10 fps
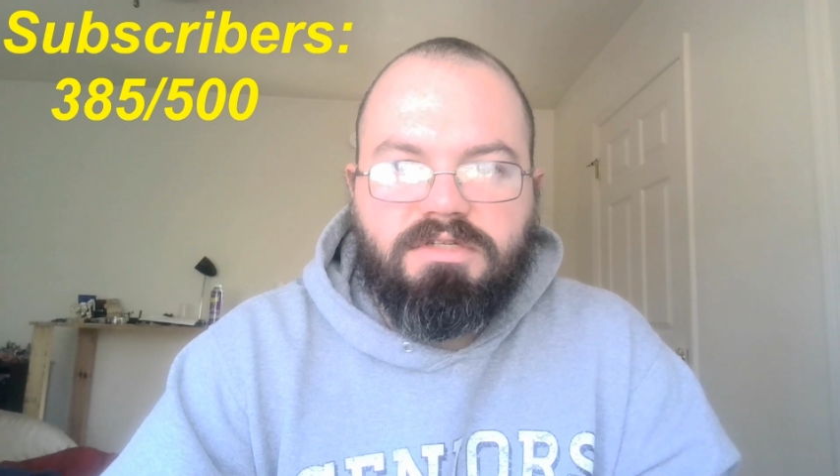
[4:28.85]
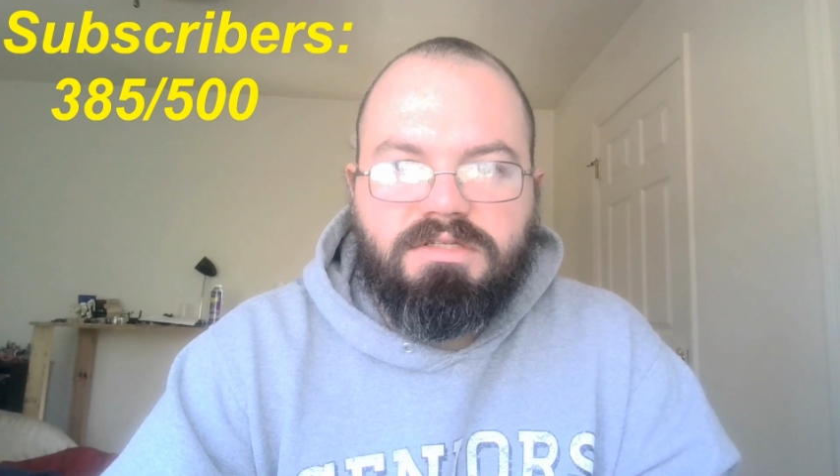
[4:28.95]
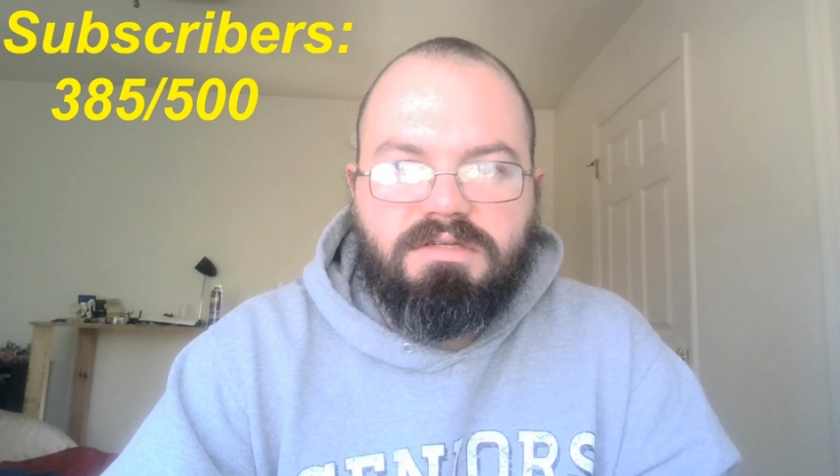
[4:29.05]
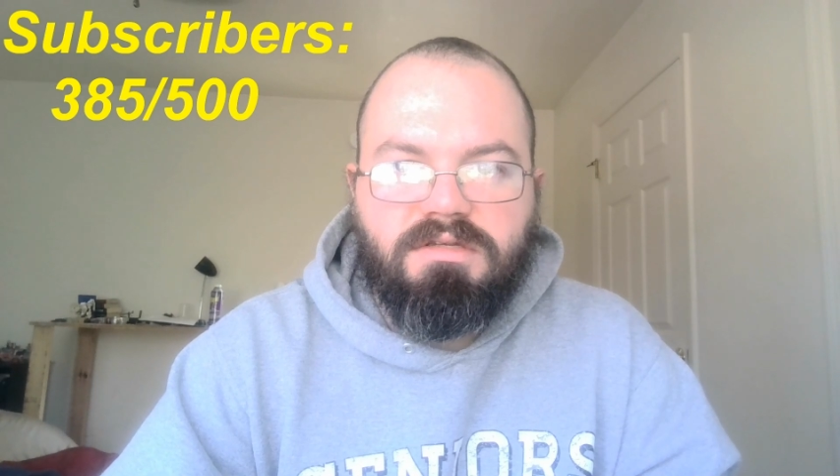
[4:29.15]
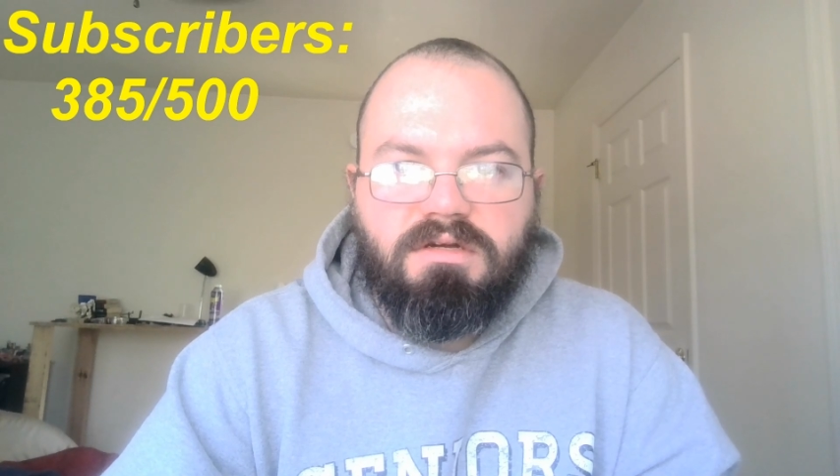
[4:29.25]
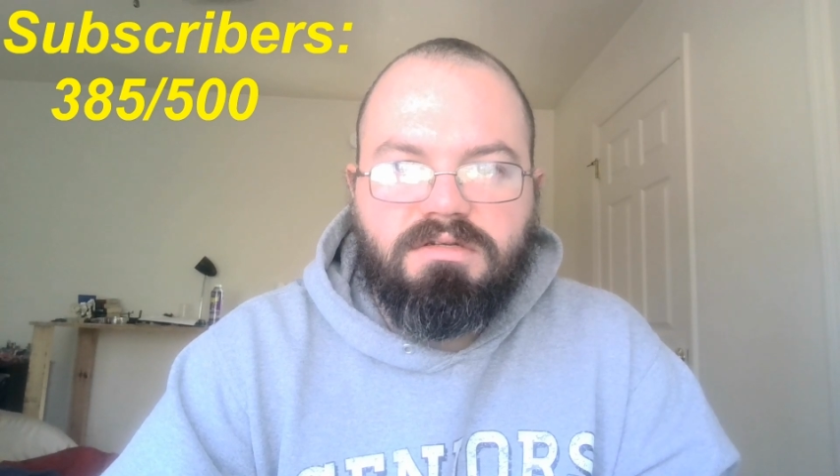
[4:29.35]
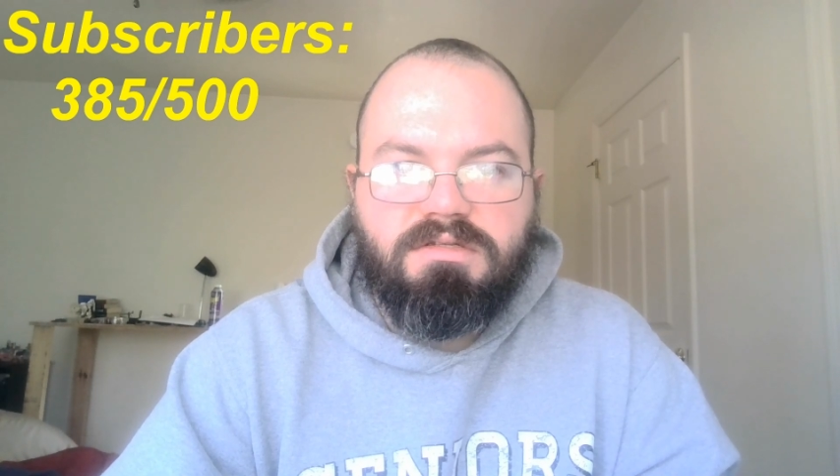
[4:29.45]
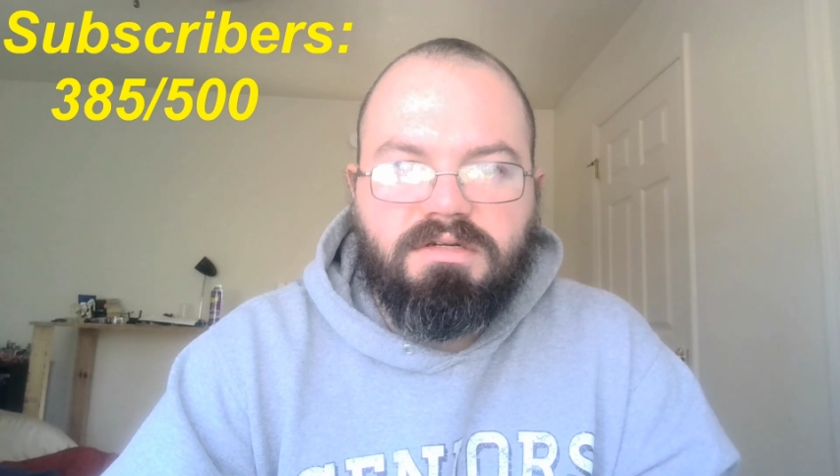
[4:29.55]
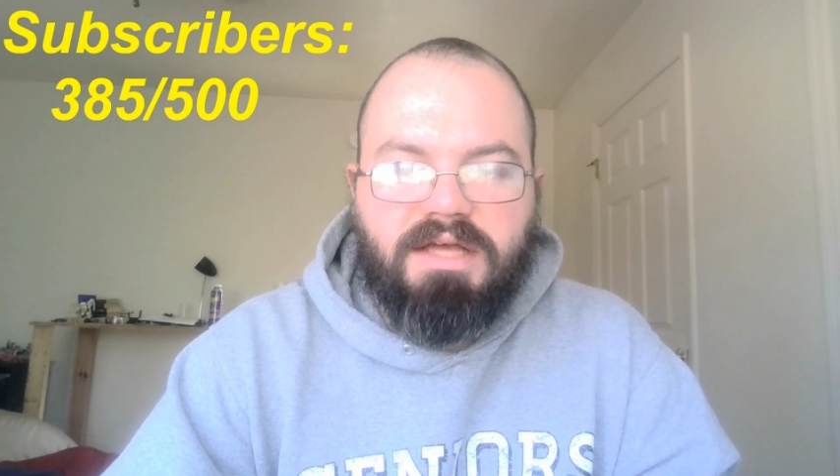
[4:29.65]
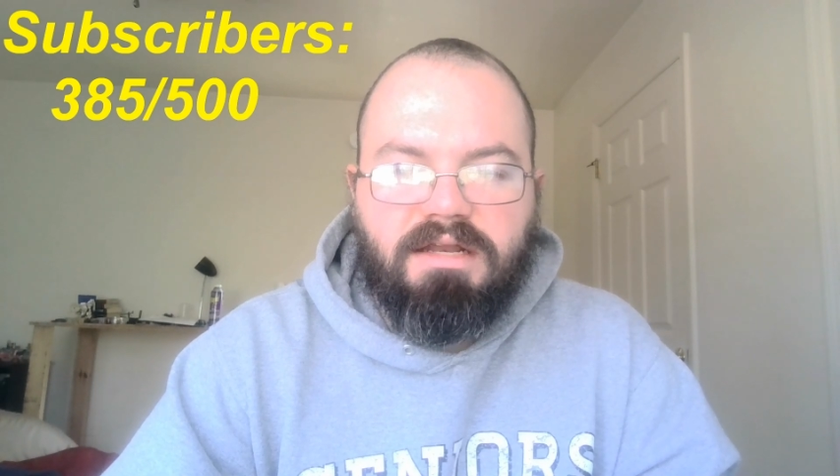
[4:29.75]
just as long as
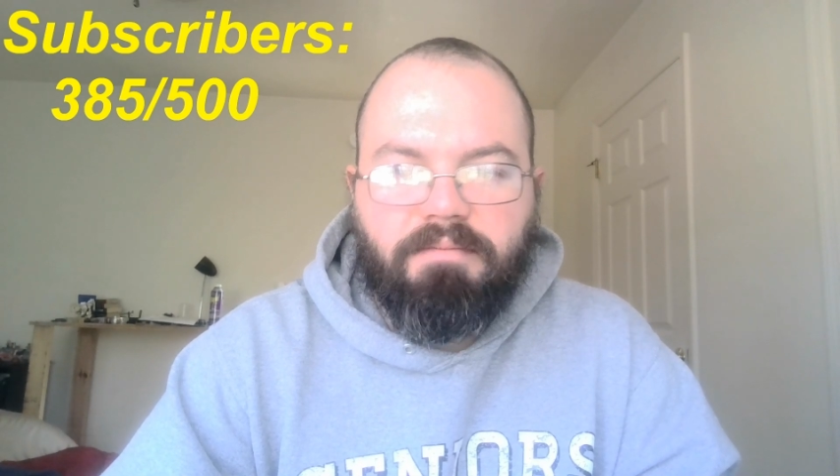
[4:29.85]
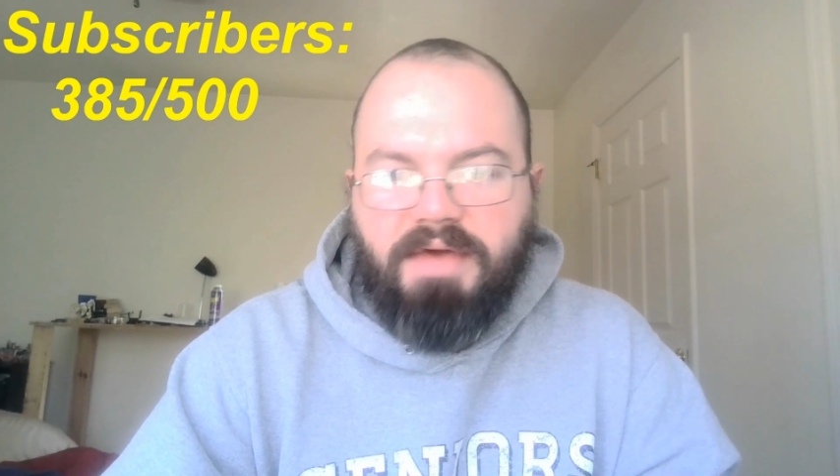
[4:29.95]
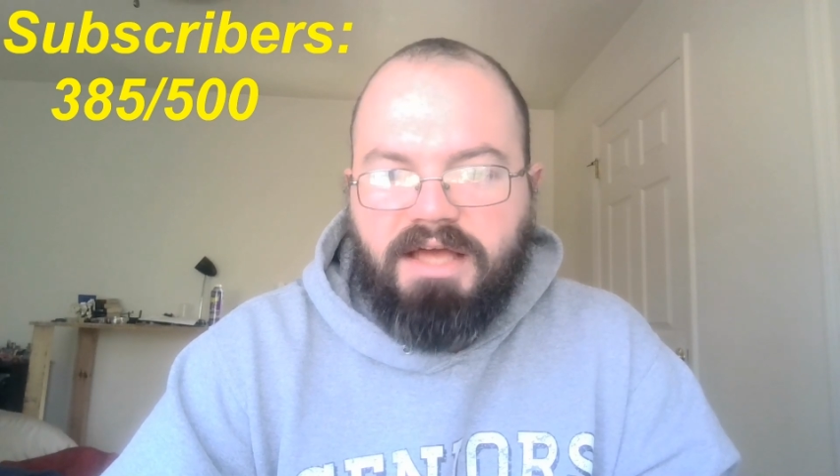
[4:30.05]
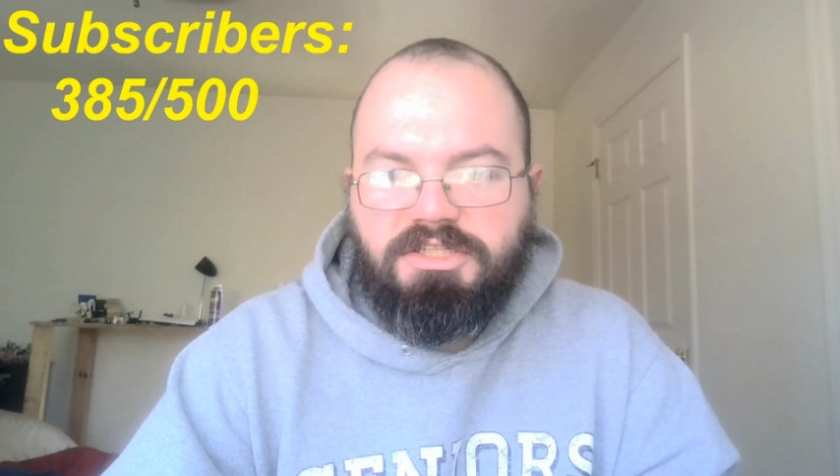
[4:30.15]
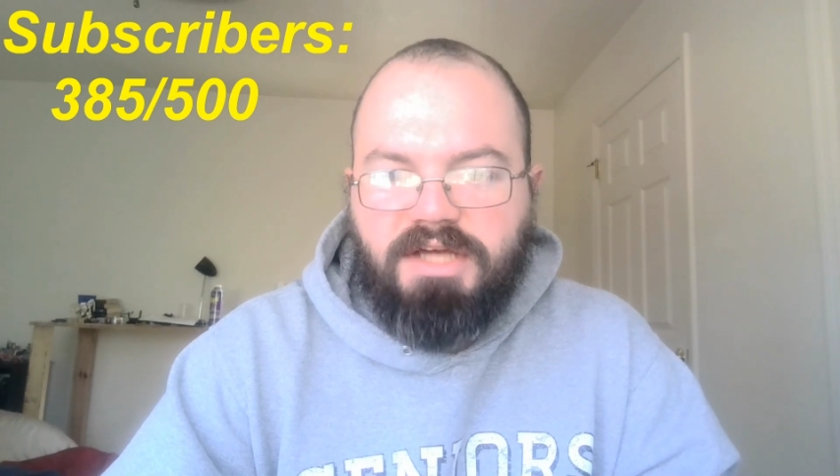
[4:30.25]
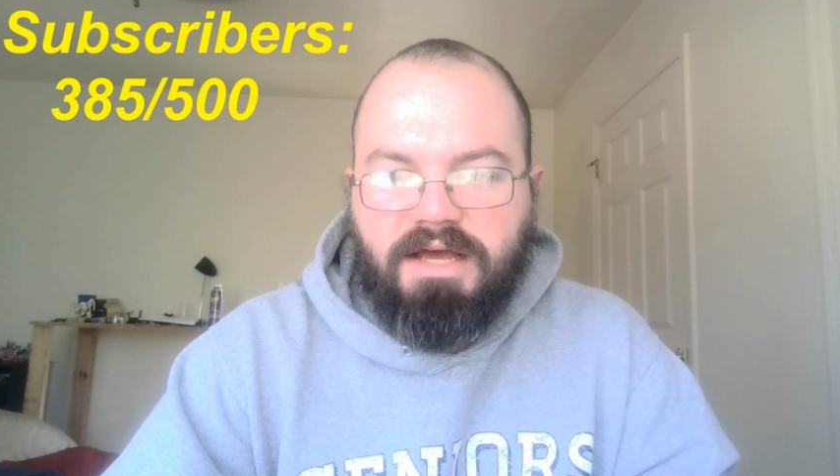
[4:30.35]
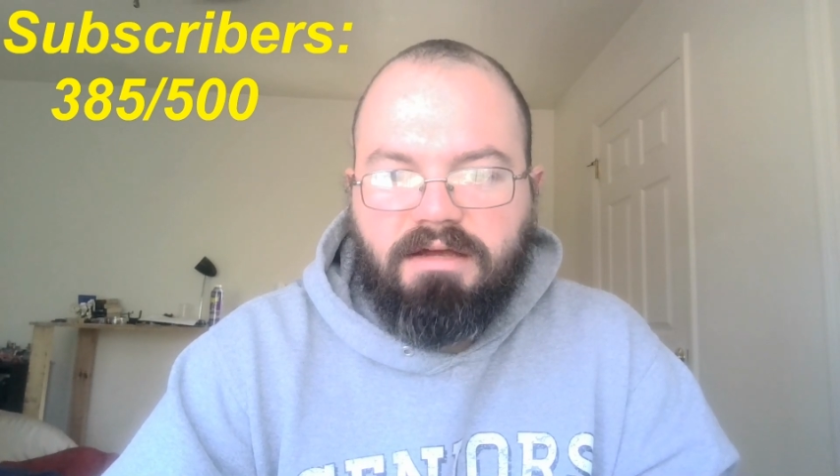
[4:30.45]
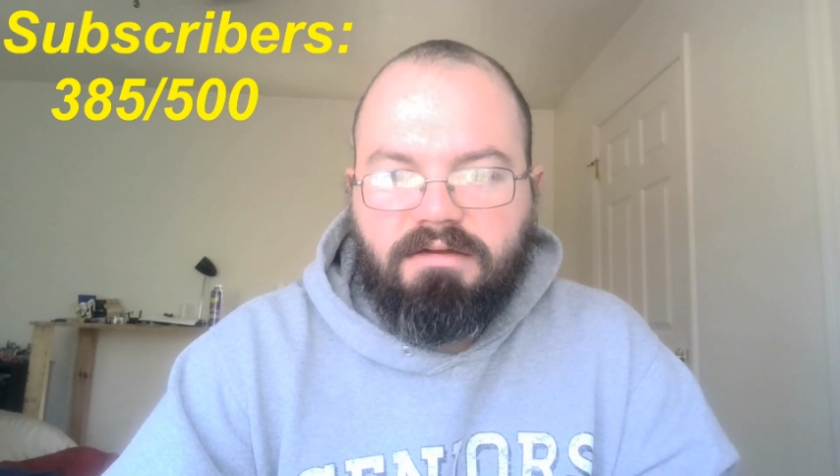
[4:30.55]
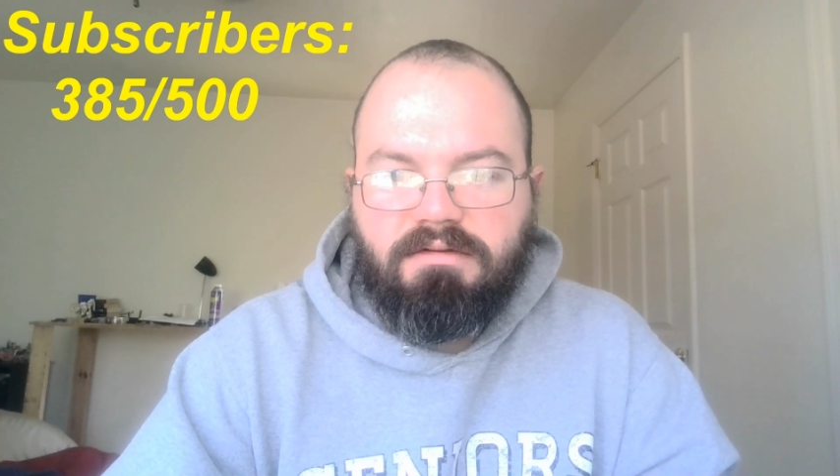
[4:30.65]
they're getting a paycheck.